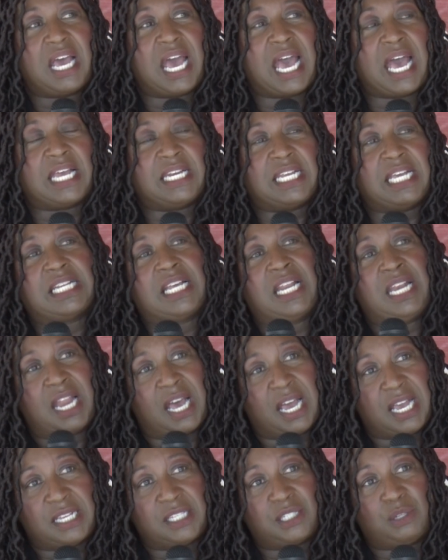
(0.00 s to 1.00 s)
and it
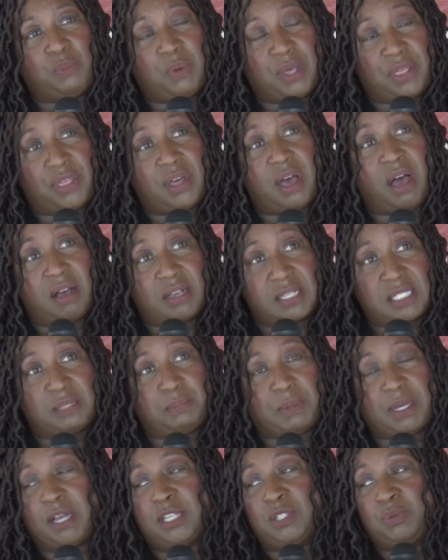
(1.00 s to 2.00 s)
aligns with us
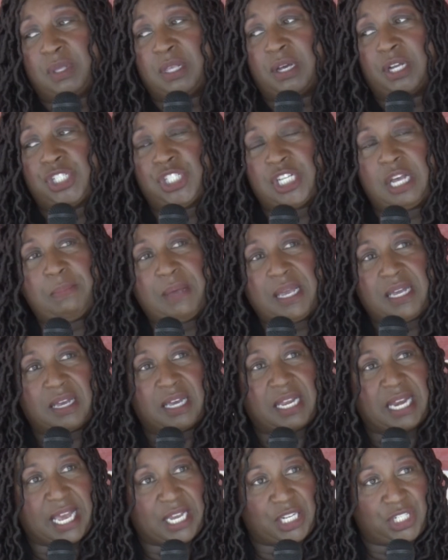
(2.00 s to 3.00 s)
because with our Chebe
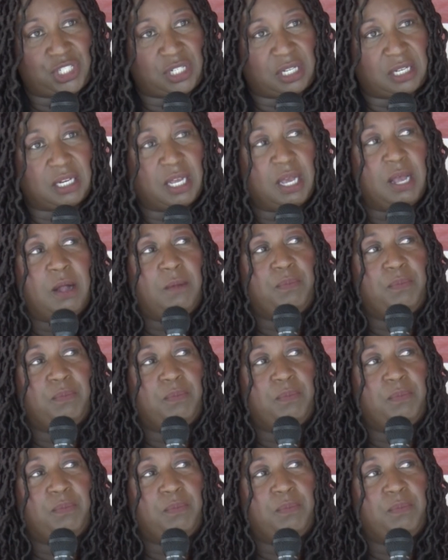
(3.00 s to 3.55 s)
collection,